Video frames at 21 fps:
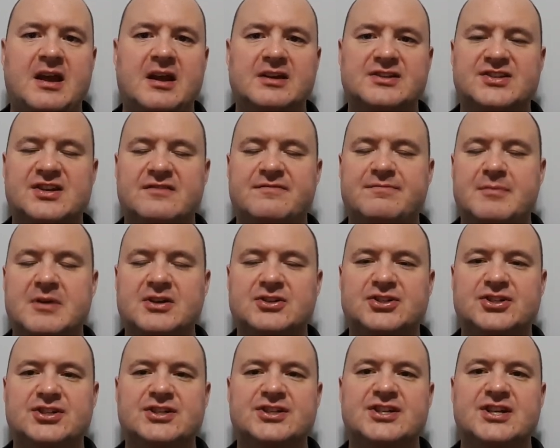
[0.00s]
as I've
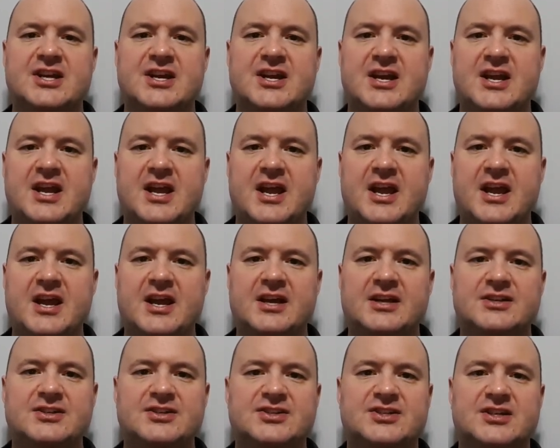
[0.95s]
mentioned,
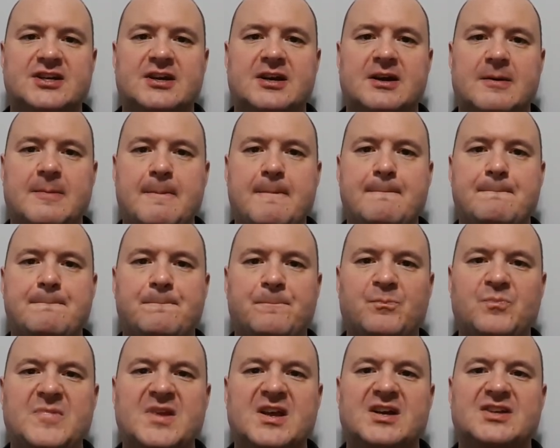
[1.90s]
and um,
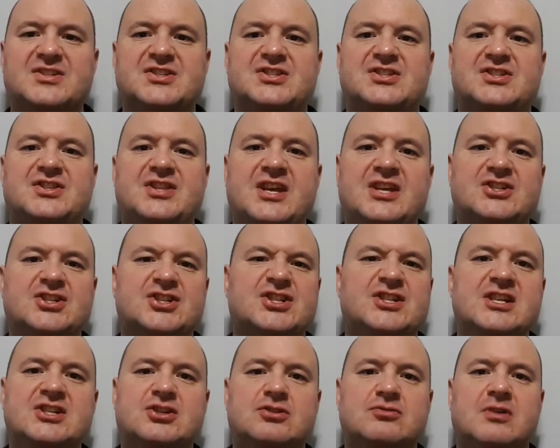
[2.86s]
yes, they
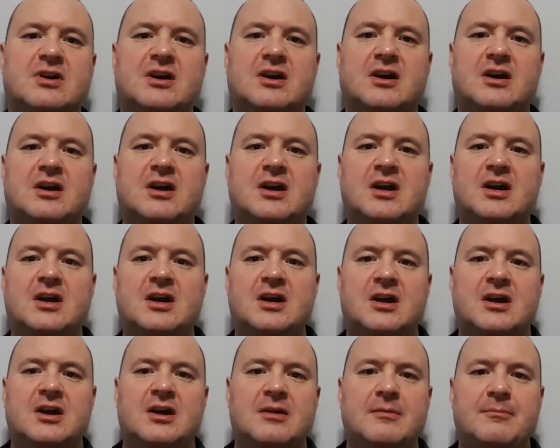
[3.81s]
just need to
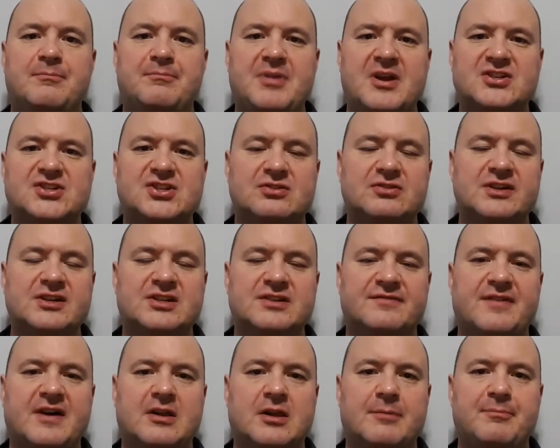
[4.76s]
basically
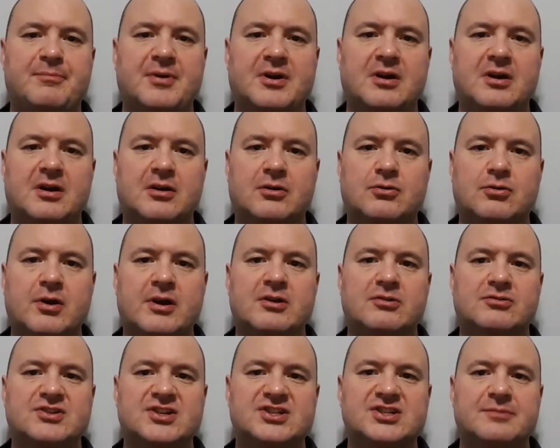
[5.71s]
develop a
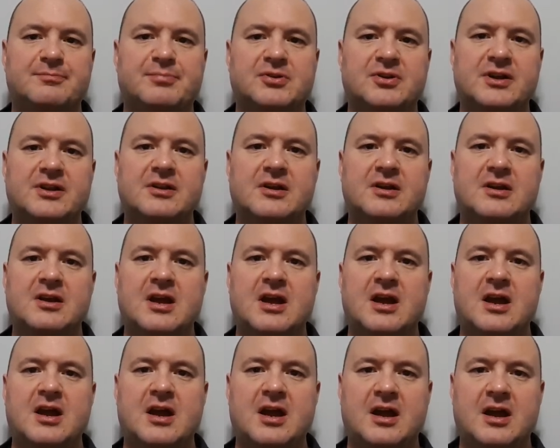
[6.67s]
greater discipline,
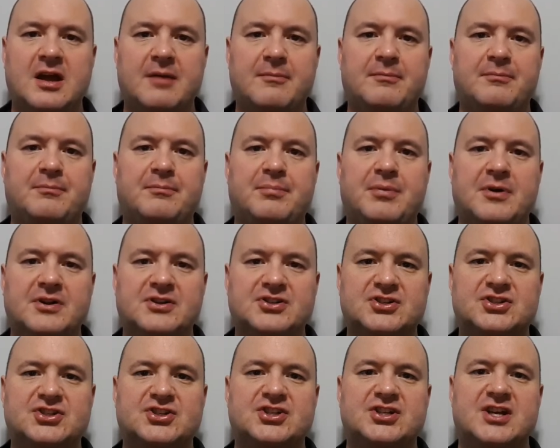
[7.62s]

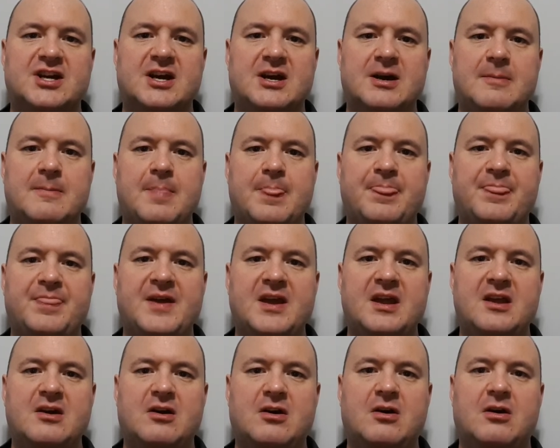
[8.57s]
but um,
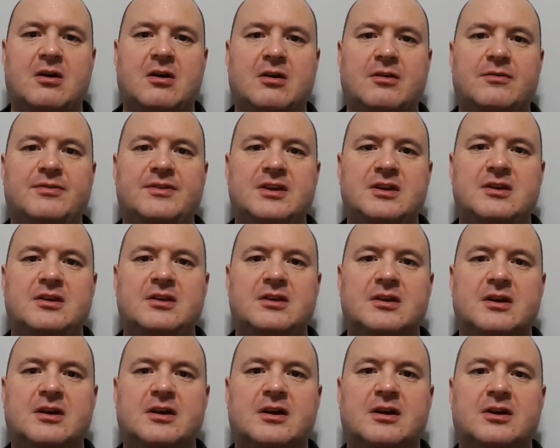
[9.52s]
they are
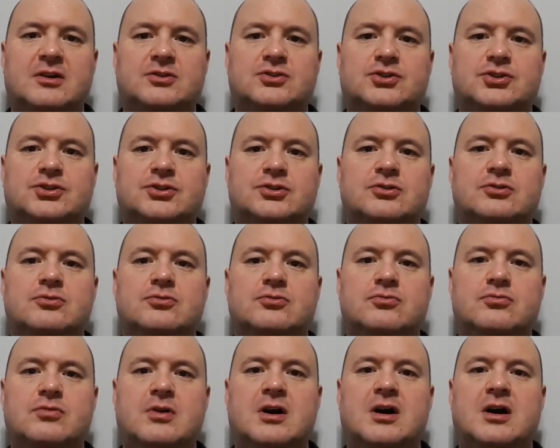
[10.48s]
the uh,
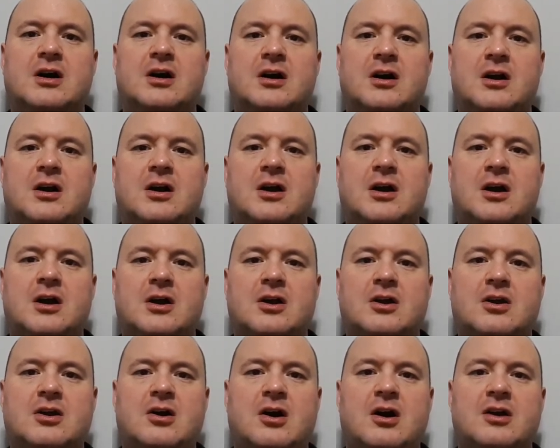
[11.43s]
true uh,
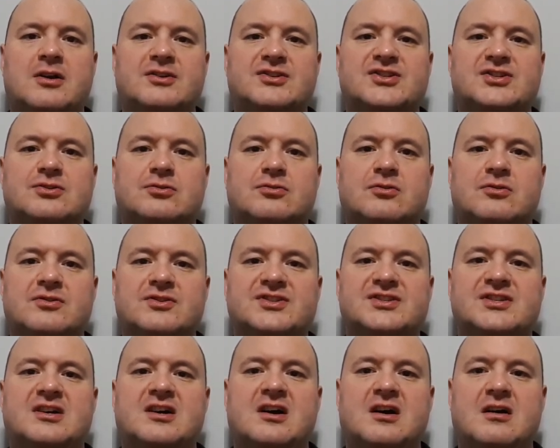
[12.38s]

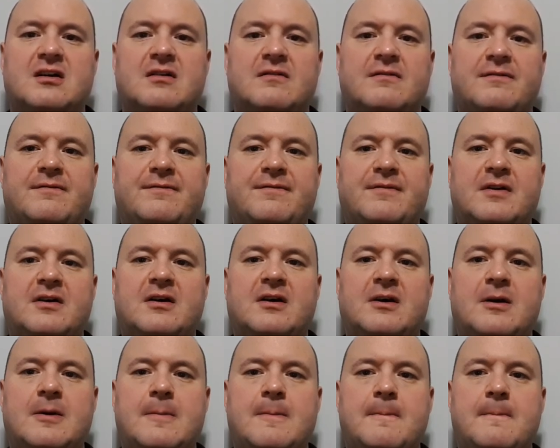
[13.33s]
connoisseurs of
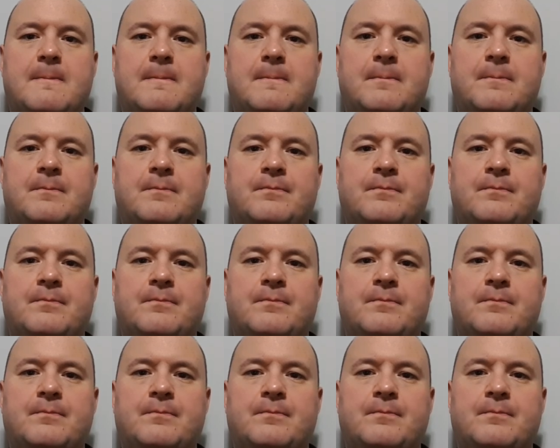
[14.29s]
um,